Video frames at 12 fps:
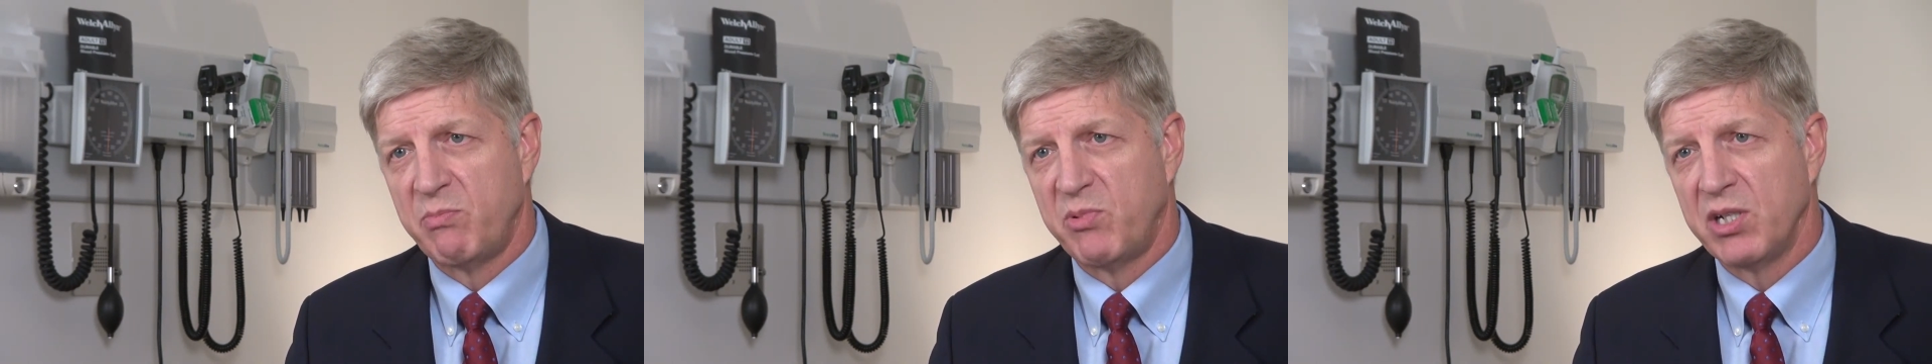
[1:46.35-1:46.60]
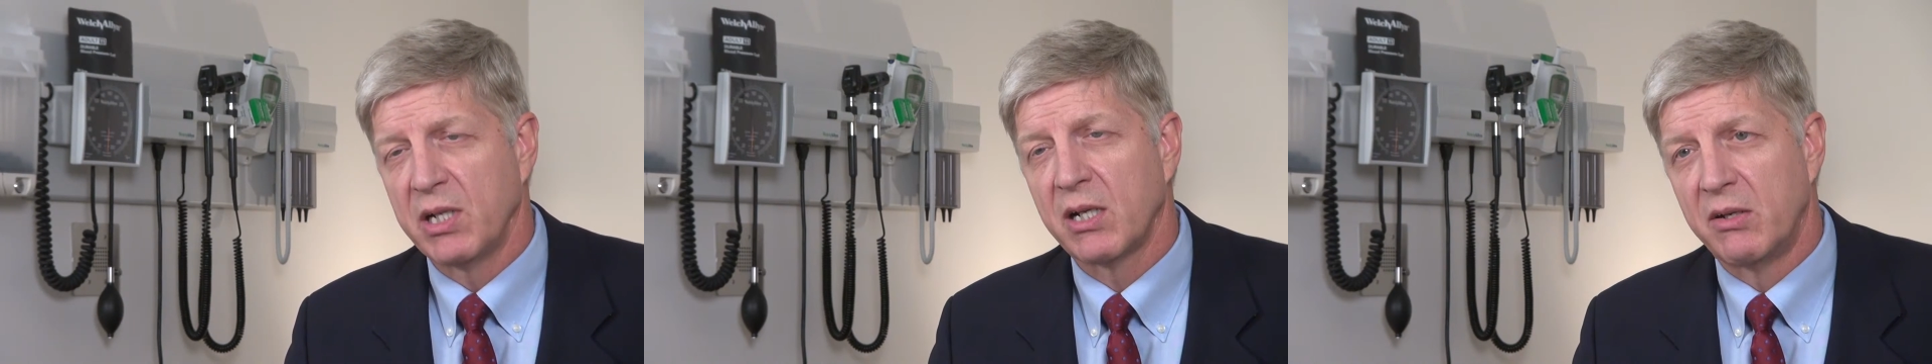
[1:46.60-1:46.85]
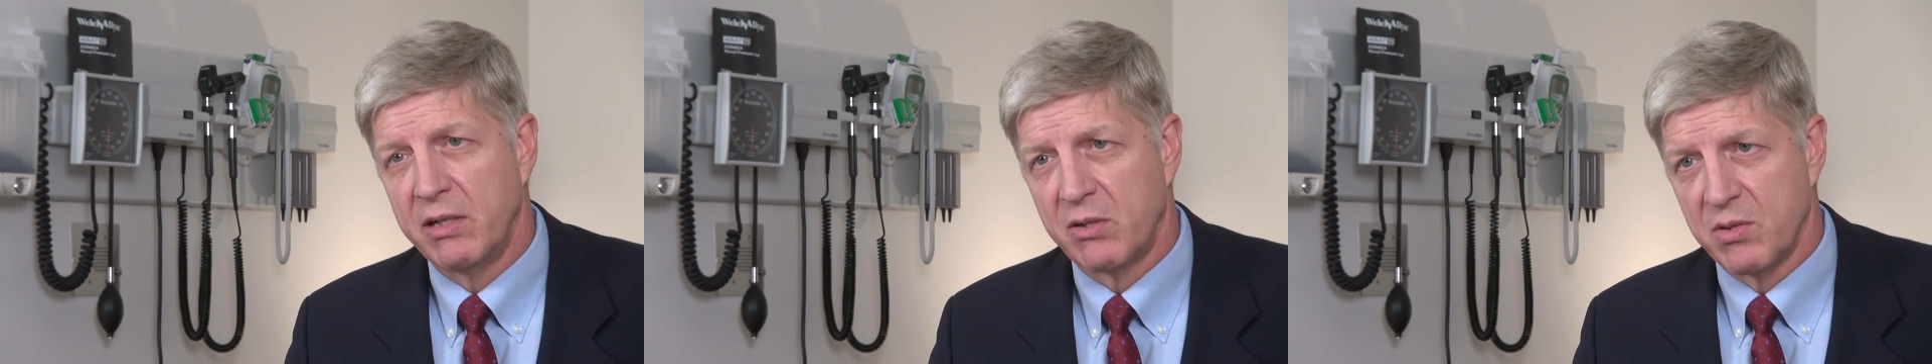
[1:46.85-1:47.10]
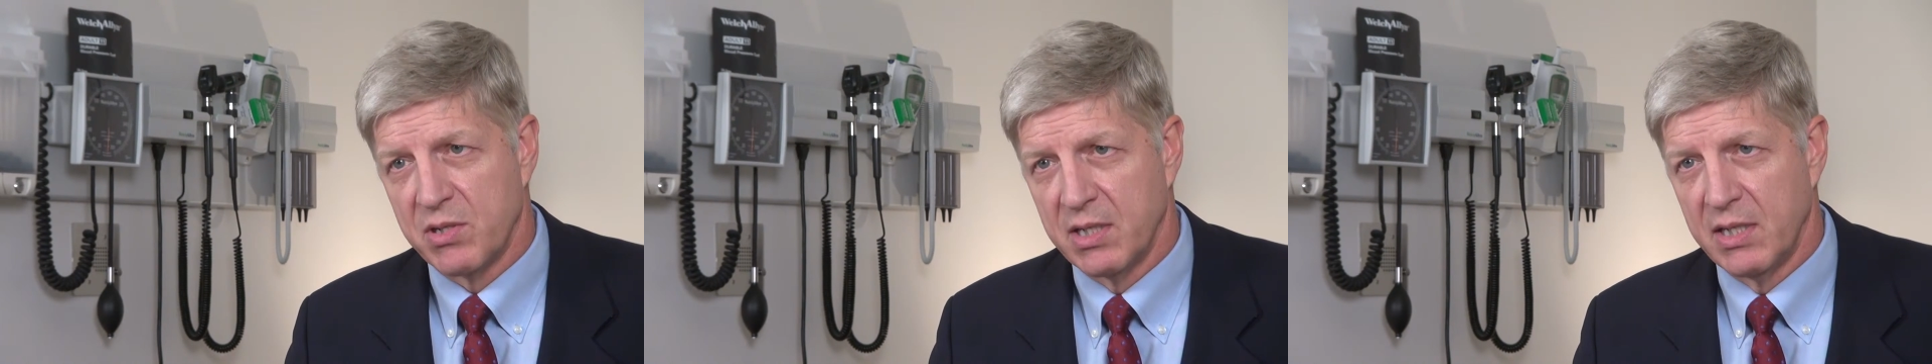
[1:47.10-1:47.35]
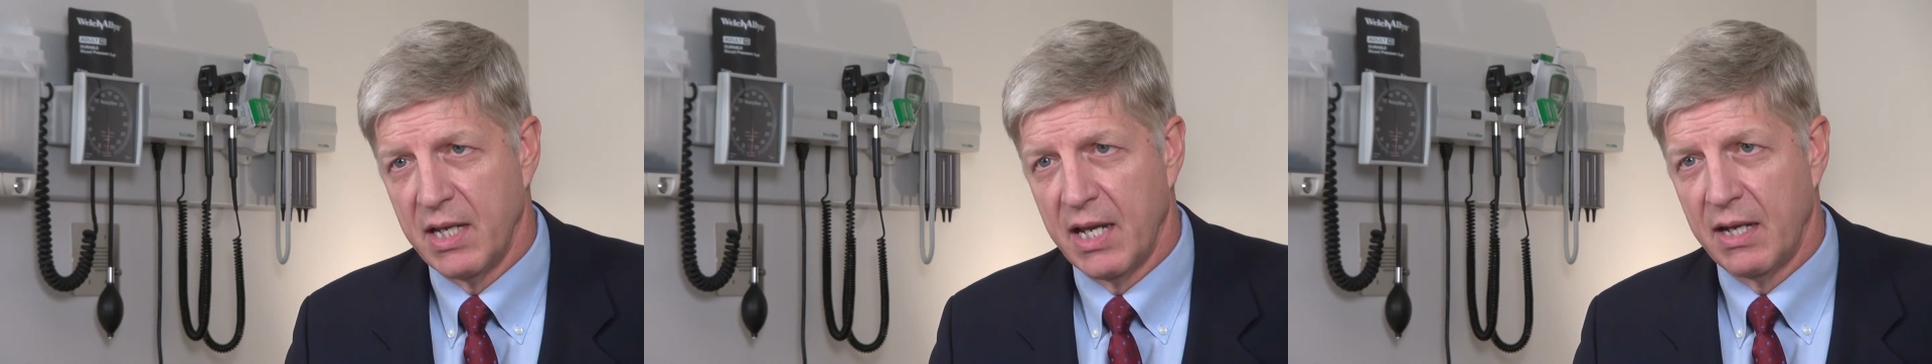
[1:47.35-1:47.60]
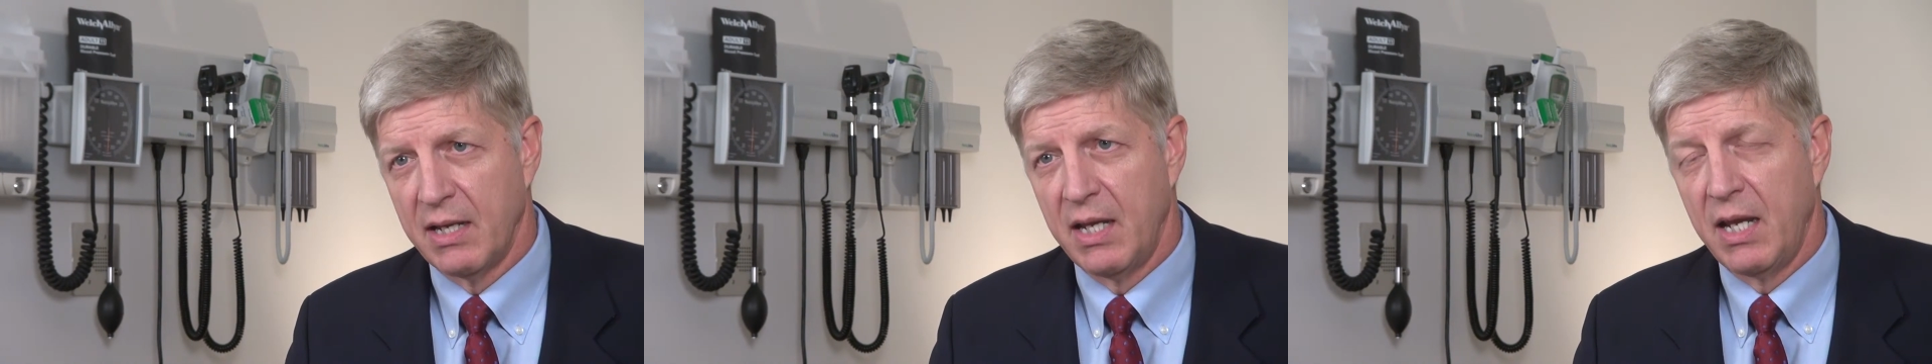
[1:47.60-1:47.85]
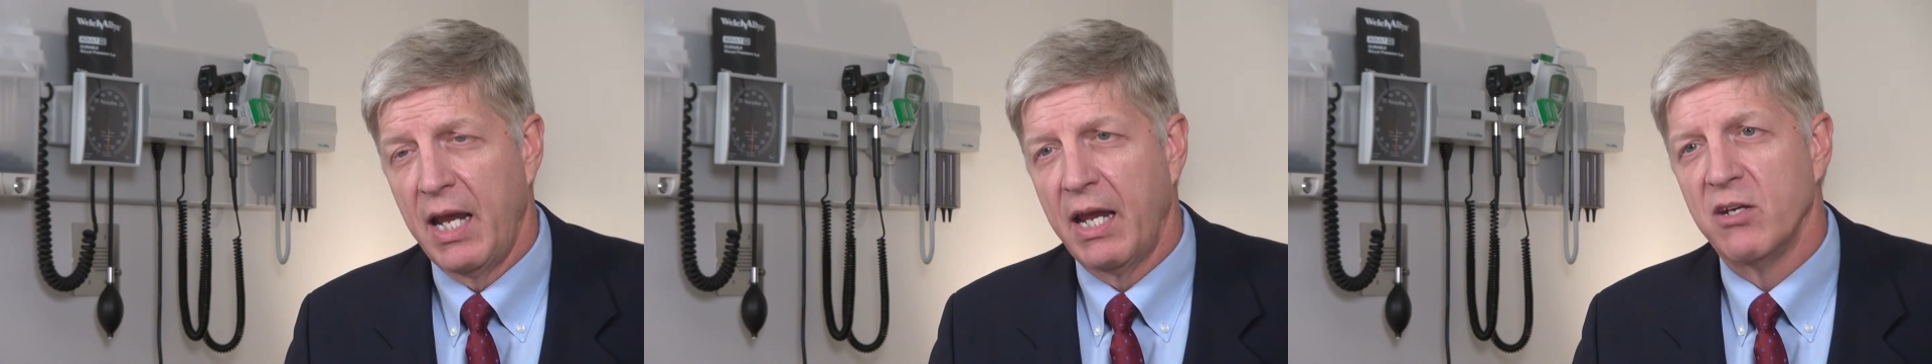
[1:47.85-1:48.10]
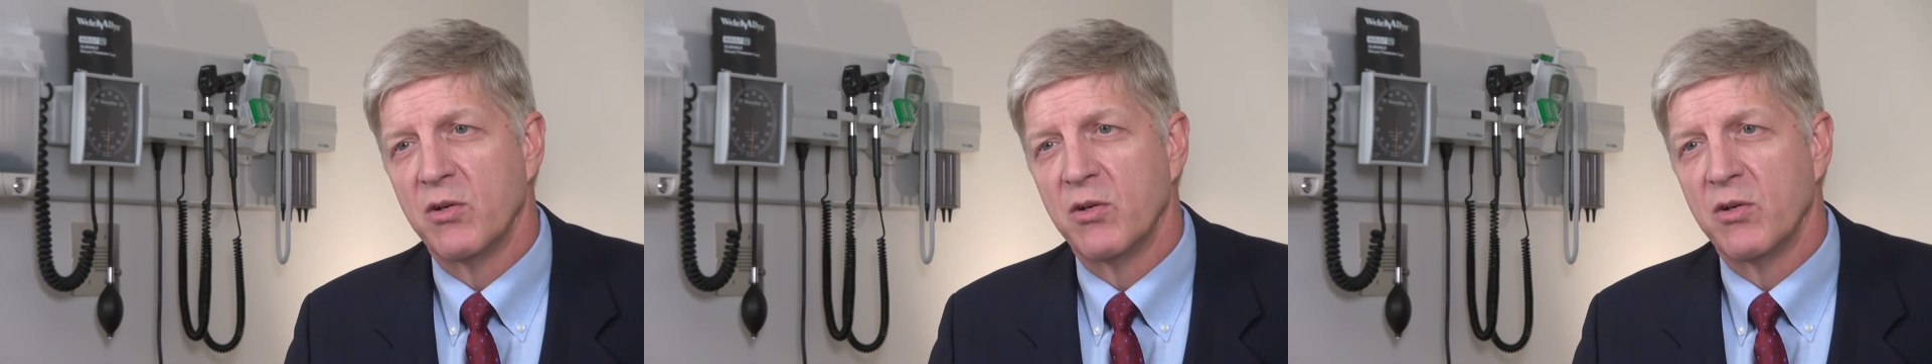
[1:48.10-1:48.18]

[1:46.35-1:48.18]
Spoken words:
particular interest in that and